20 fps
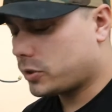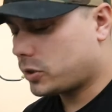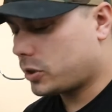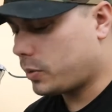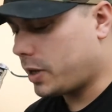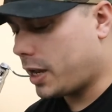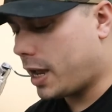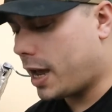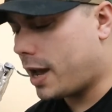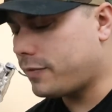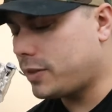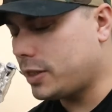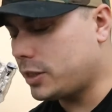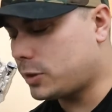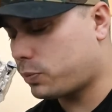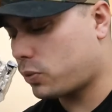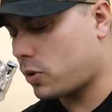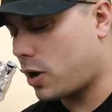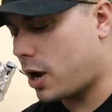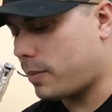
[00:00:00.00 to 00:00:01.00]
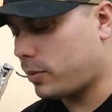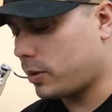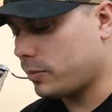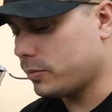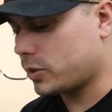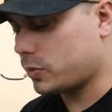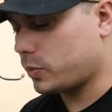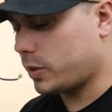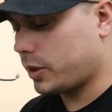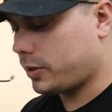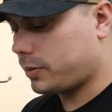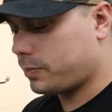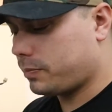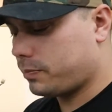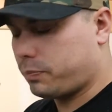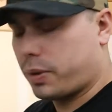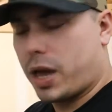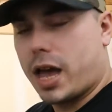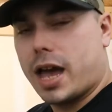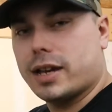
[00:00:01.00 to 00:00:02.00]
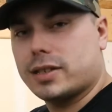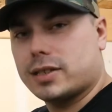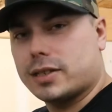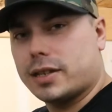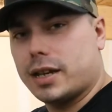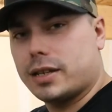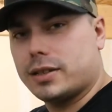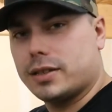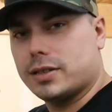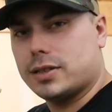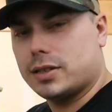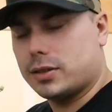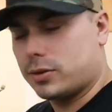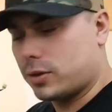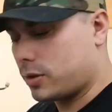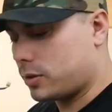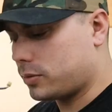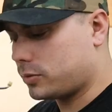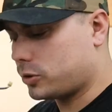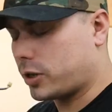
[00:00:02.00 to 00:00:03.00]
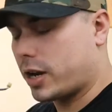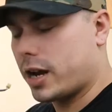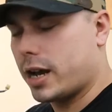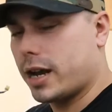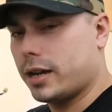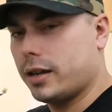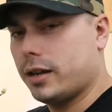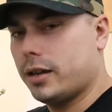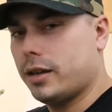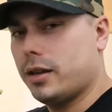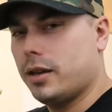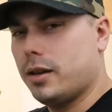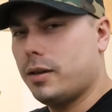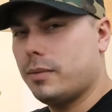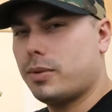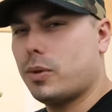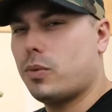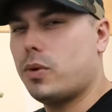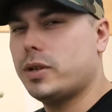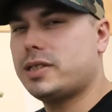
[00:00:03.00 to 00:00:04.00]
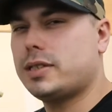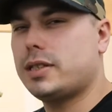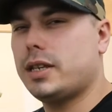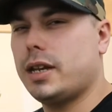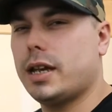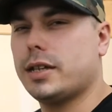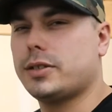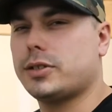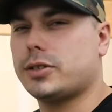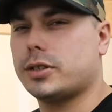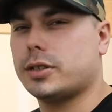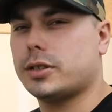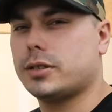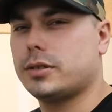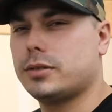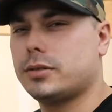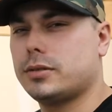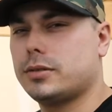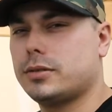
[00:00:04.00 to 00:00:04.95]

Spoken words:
So we have these problems with bags like the Zero Drag, but what's the answer?